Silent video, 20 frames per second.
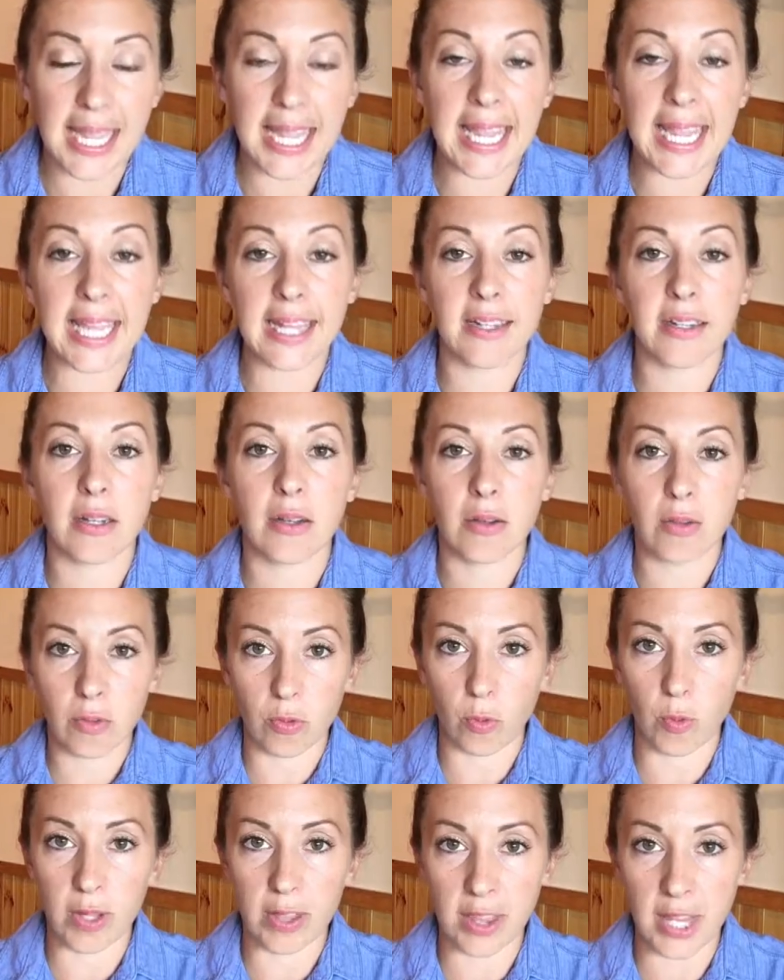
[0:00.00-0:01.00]
And
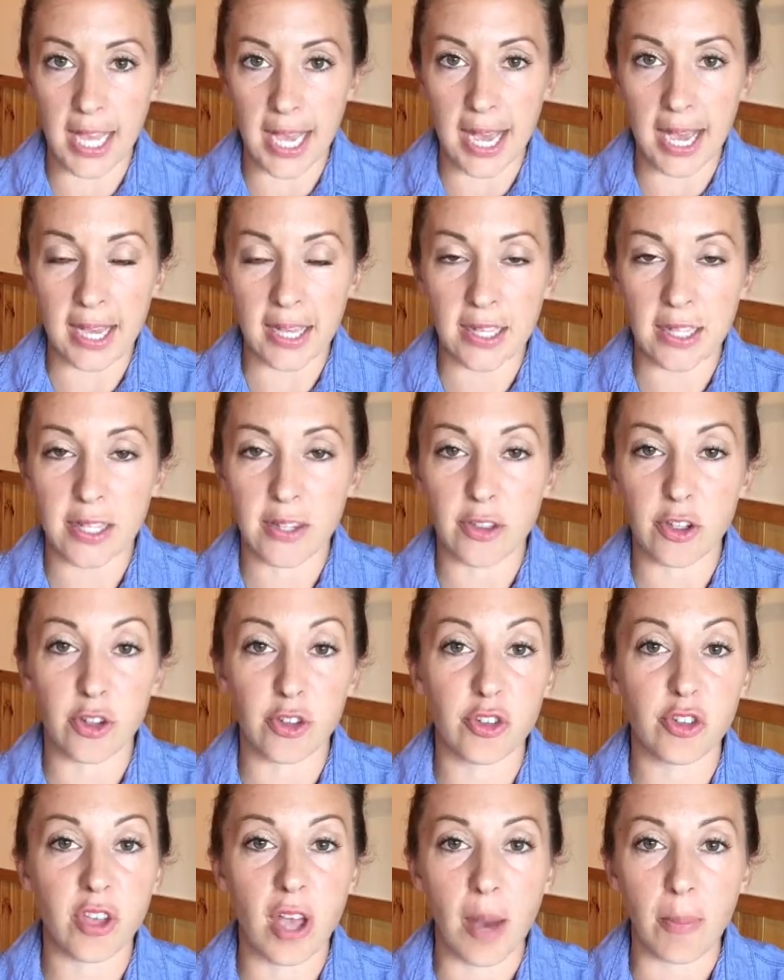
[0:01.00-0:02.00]
with that,
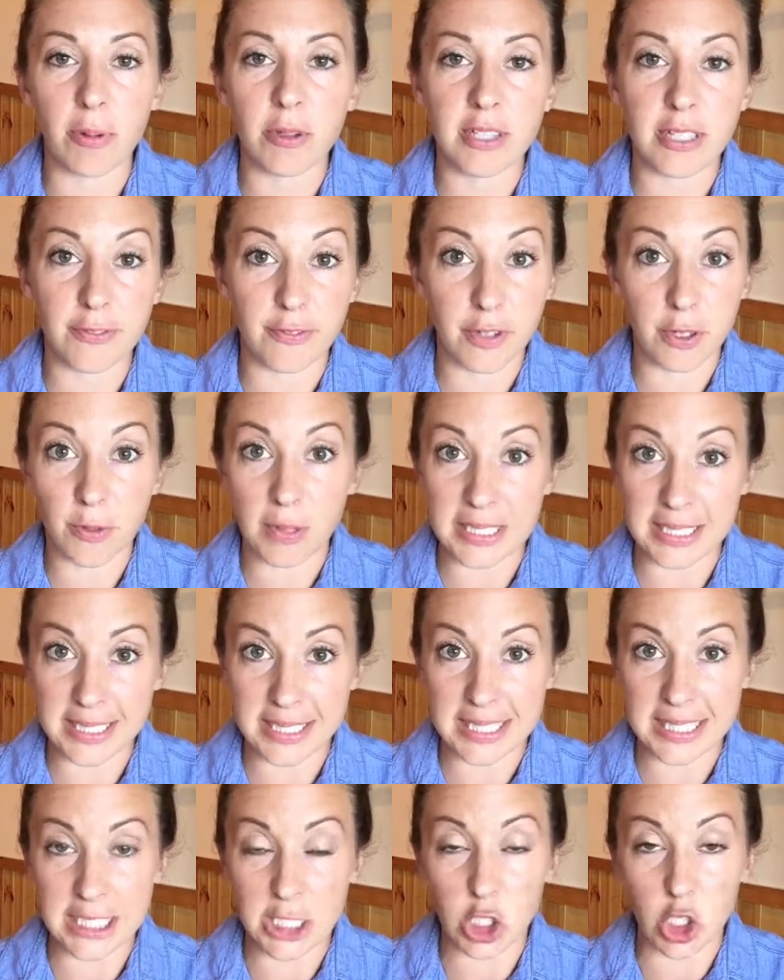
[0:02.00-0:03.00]
there's a couple different
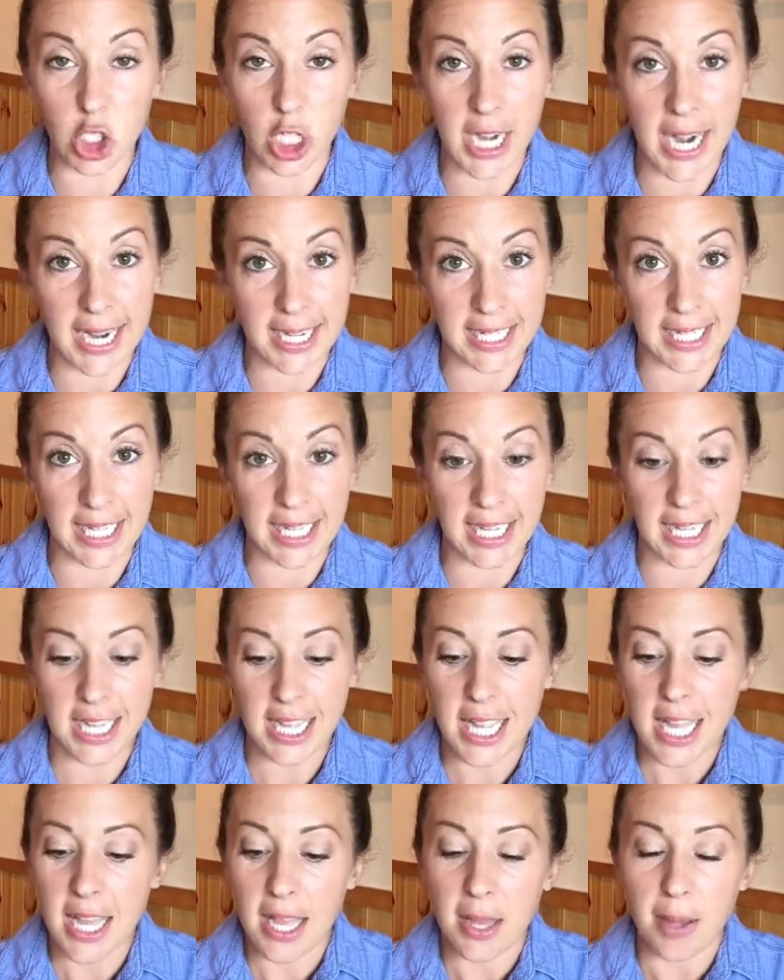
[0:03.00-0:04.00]
ways to track it.
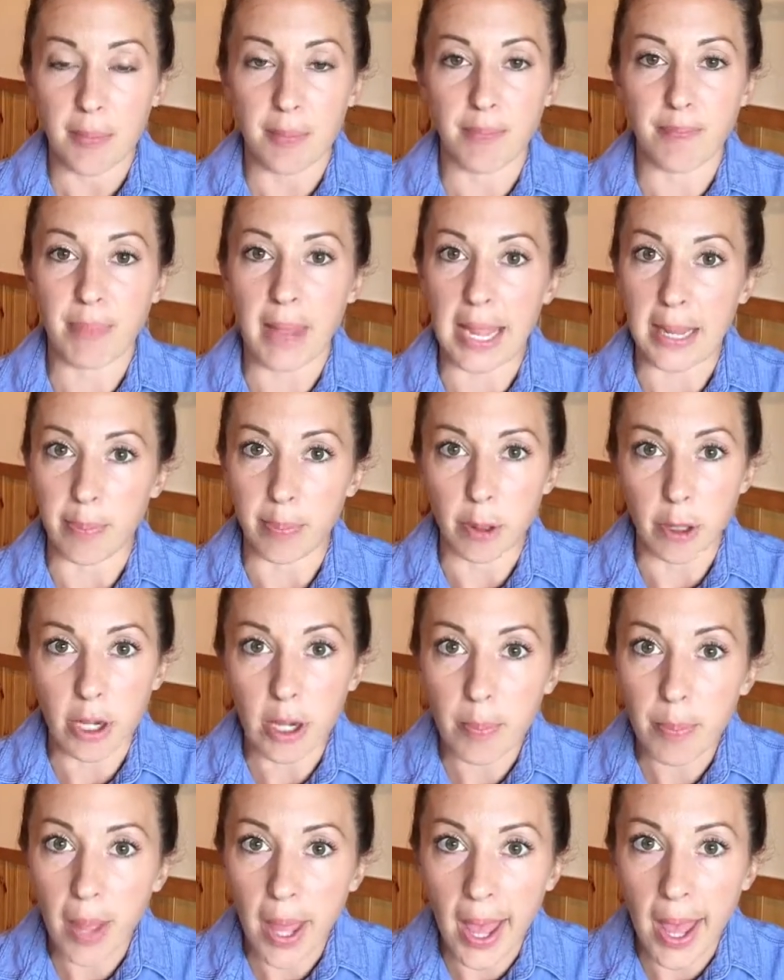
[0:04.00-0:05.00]
Paper
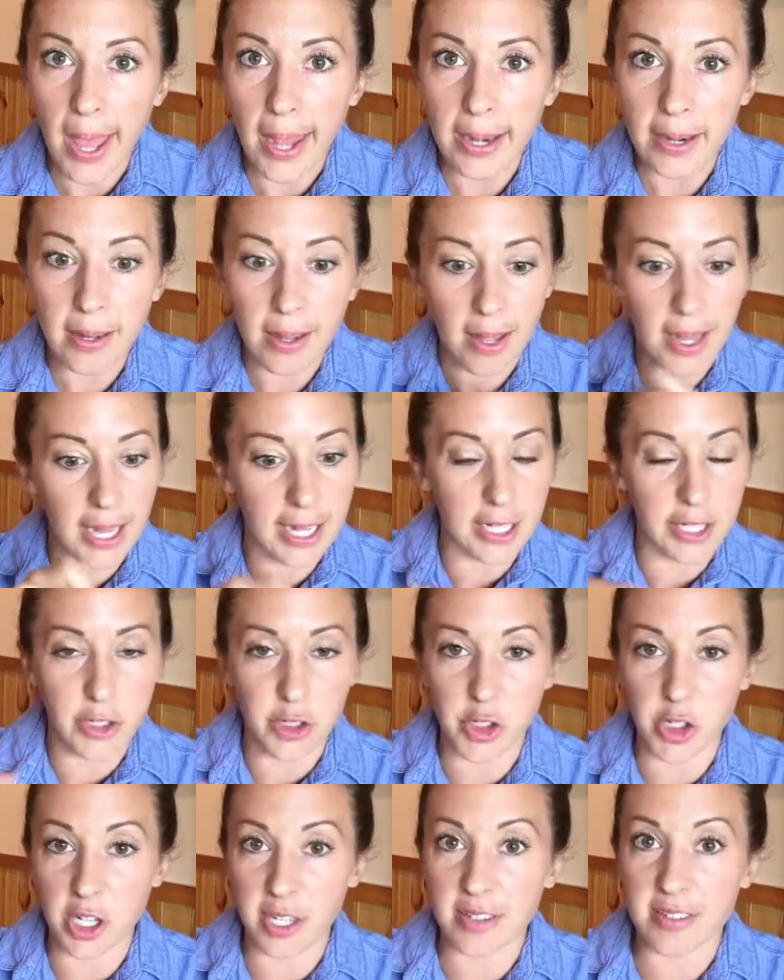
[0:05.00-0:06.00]
and a pen
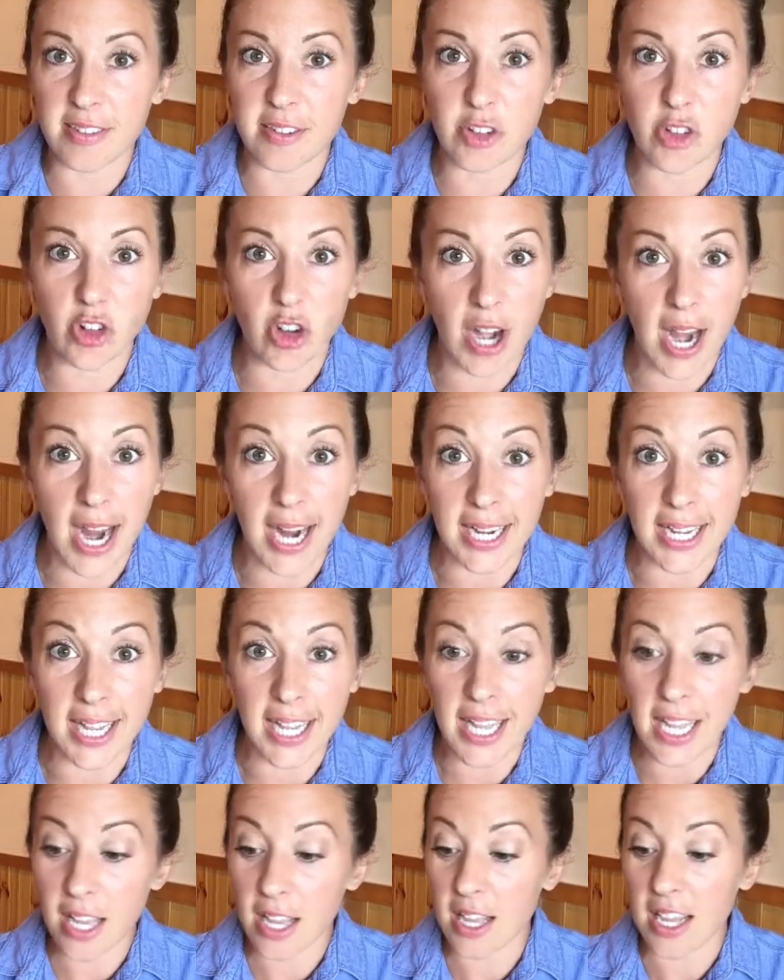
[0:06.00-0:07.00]
and just track
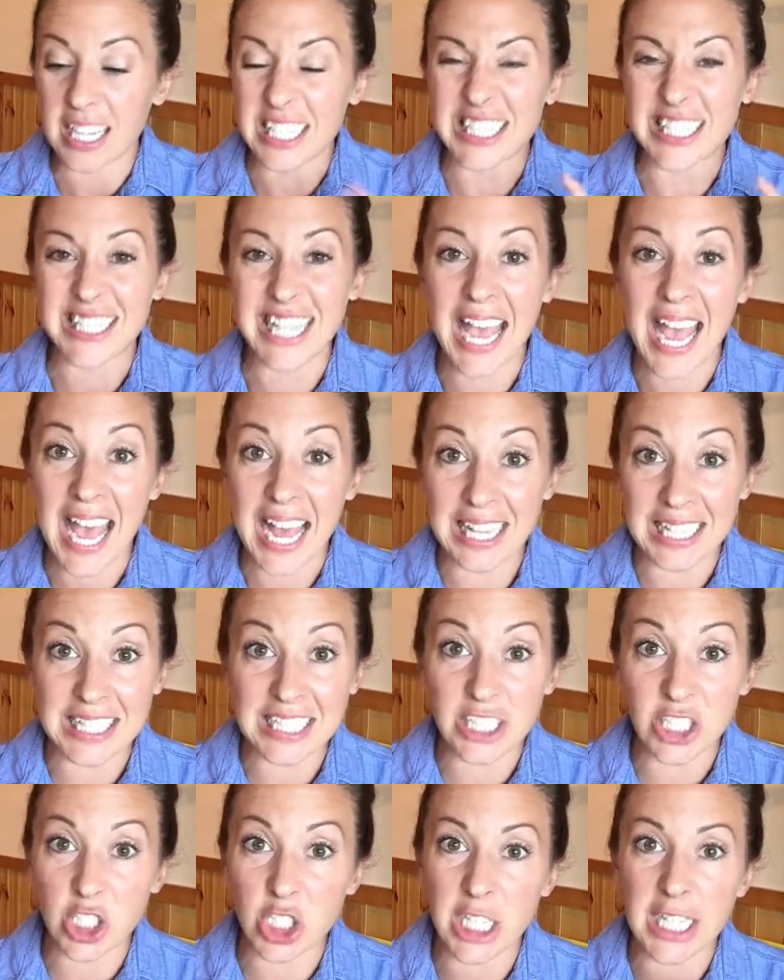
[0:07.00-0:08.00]
it. A
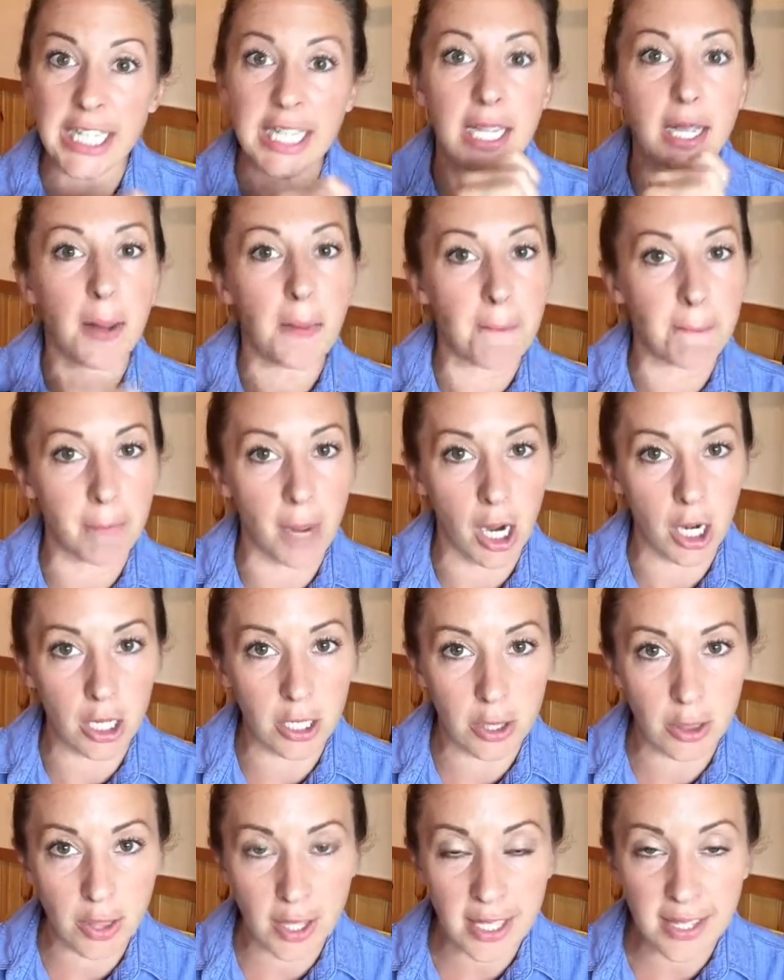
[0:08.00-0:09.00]
tally sheet,
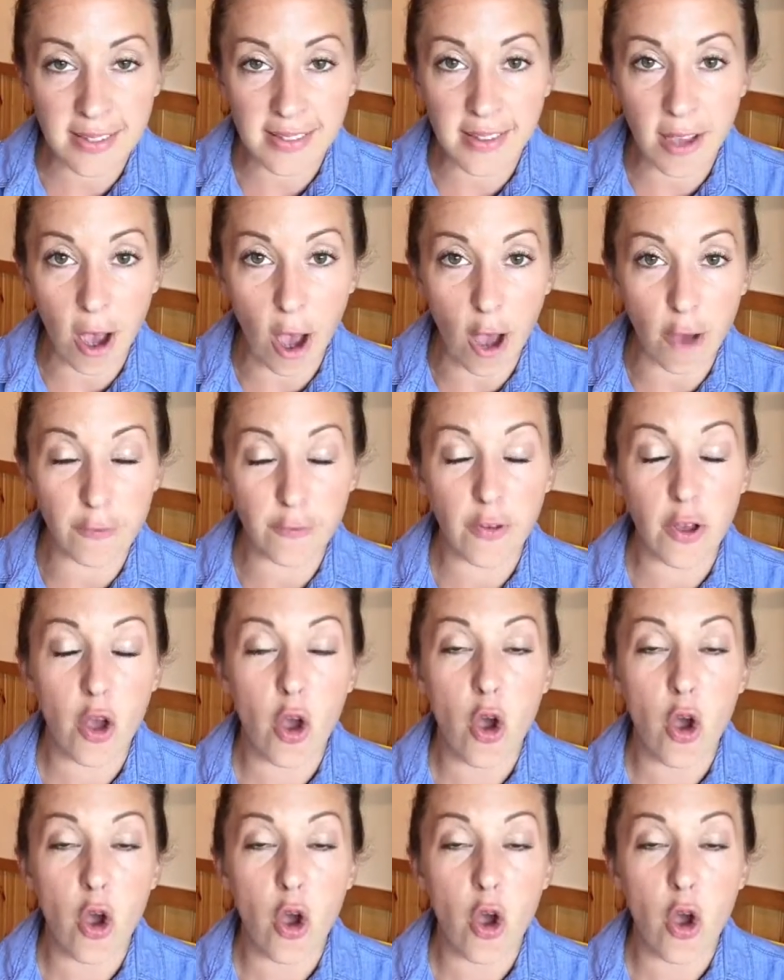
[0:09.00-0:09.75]
mark things off.